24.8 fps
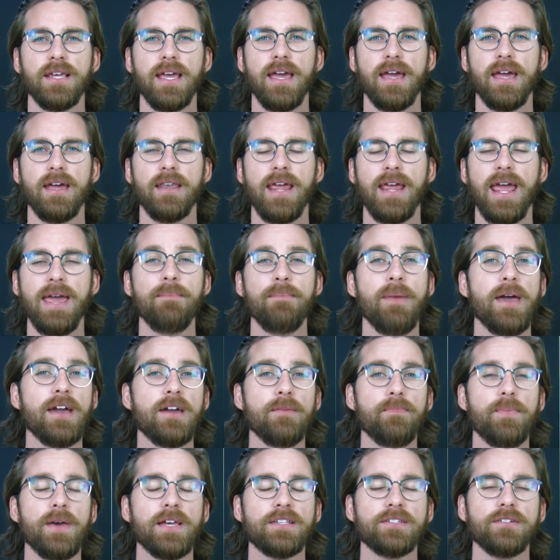and a
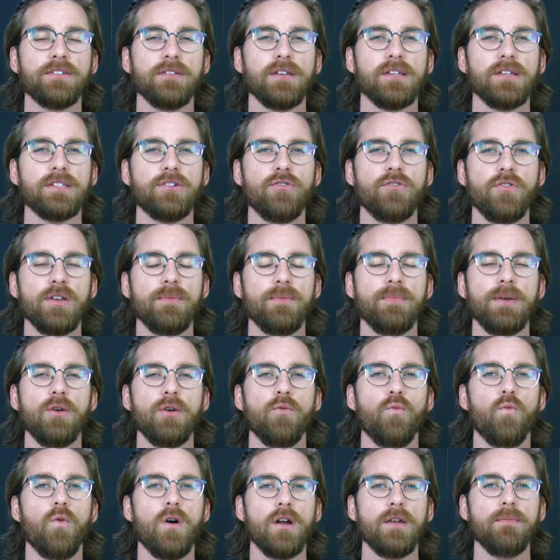megapixel is going to be
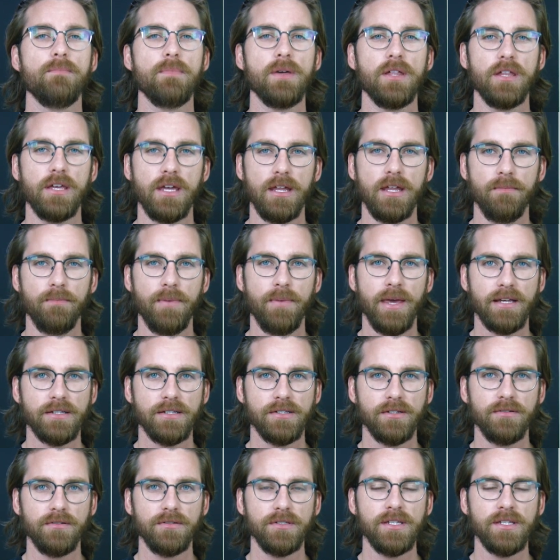1 million
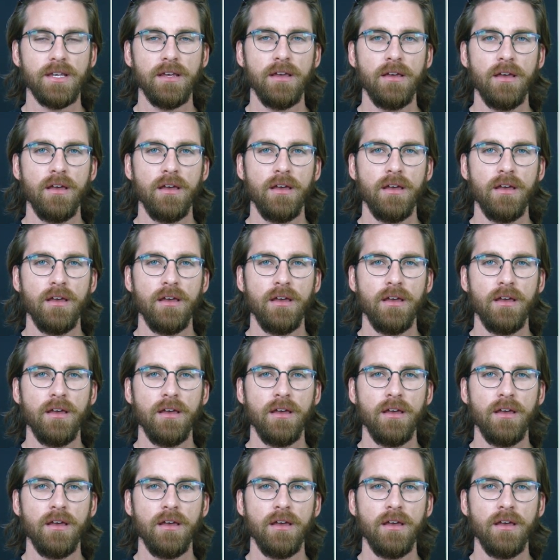pixels,